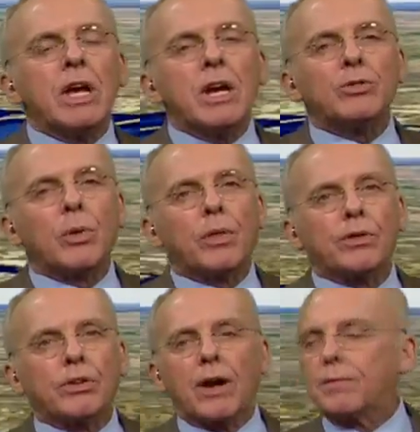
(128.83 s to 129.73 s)
Here's what things
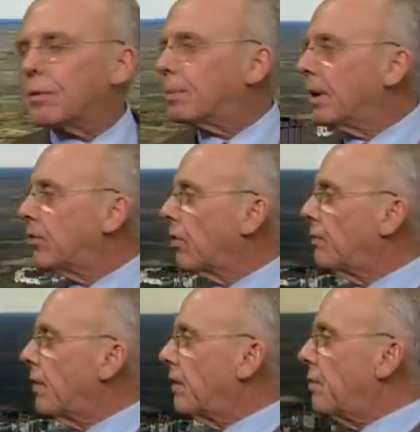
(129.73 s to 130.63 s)
things are for the peninsula
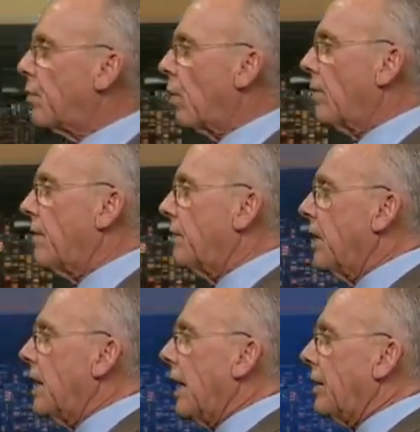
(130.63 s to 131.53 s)
54 to
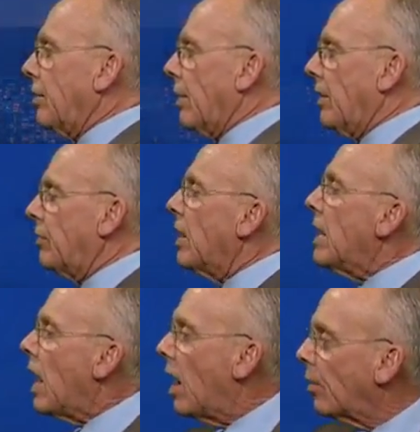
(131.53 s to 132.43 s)
59 degrees.
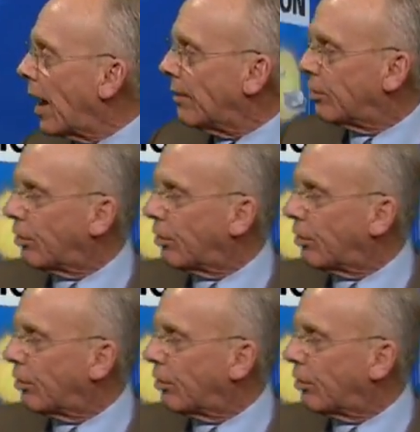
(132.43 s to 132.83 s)
Uh, we'll average